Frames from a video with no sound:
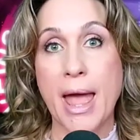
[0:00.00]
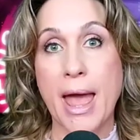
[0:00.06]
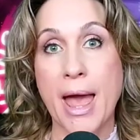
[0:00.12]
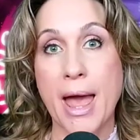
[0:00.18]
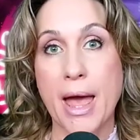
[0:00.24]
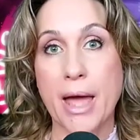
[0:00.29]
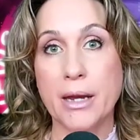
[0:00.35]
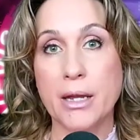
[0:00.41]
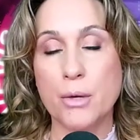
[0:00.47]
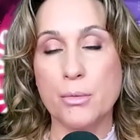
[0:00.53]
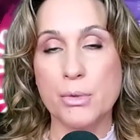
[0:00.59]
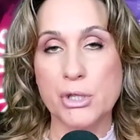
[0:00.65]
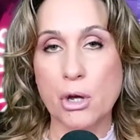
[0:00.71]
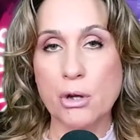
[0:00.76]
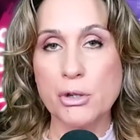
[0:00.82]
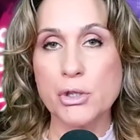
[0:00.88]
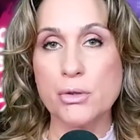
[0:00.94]
And he
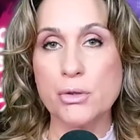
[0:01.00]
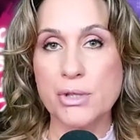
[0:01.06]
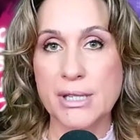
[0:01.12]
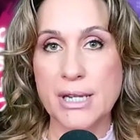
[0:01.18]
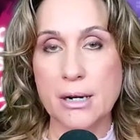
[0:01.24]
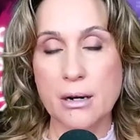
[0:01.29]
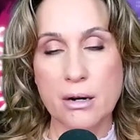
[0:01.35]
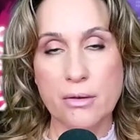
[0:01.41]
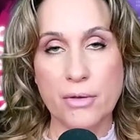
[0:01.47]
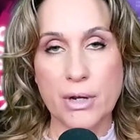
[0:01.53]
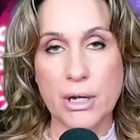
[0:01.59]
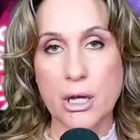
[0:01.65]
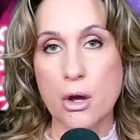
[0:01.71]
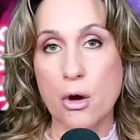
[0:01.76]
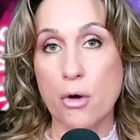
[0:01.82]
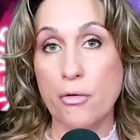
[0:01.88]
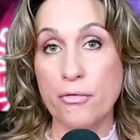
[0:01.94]
was also seen on
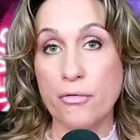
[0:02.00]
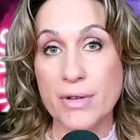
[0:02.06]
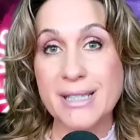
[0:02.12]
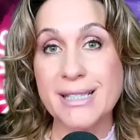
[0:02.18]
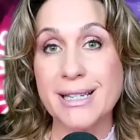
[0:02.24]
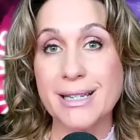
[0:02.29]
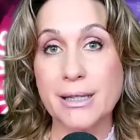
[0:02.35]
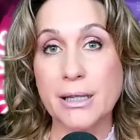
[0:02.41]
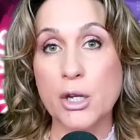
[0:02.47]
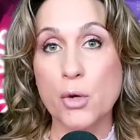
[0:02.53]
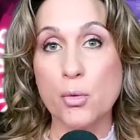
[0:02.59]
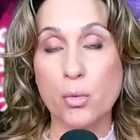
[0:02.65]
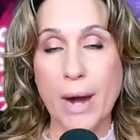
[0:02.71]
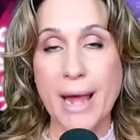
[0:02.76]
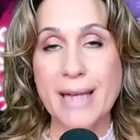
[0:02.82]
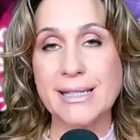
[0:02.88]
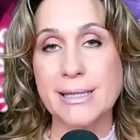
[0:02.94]
video physically
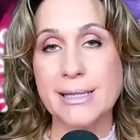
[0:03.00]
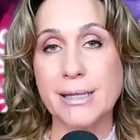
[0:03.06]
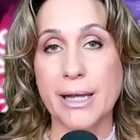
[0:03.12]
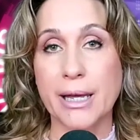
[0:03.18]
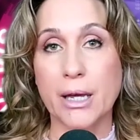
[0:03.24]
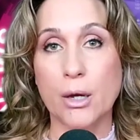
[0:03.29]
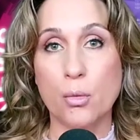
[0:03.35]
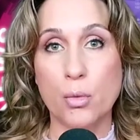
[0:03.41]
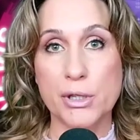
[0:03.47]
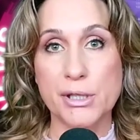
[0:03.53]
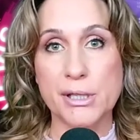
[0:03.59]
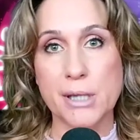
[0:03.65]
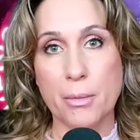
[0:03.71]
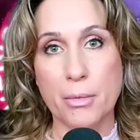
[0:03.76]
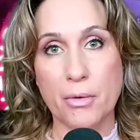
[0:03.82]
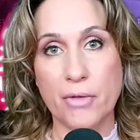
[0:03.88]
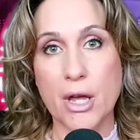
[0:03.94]
wrestling with
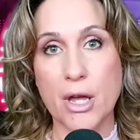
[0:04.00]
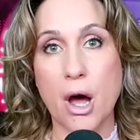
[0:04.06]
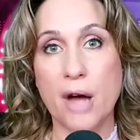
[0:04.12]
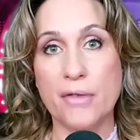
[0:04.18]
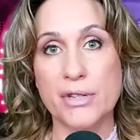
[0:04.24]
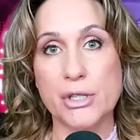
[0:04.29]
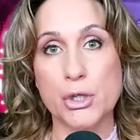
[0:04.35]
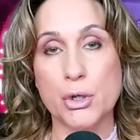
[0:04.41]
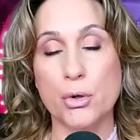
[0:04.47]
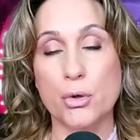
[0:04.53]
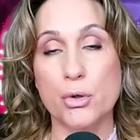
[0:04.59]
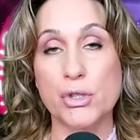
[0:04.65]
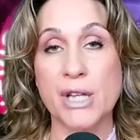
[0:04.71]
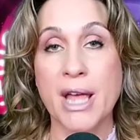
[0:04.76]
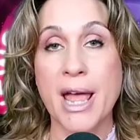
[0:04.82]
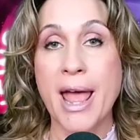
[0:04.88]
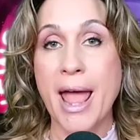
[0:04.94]
some of the
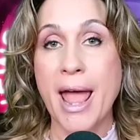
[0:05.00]
officers,